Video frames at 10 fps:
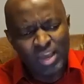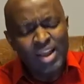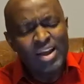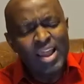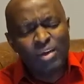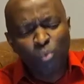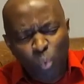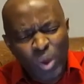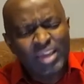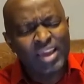Let
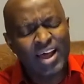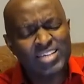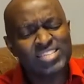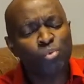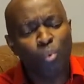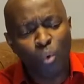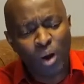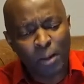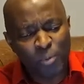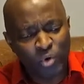quicken us and we'll call
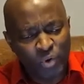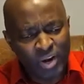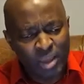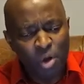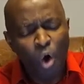upon your name.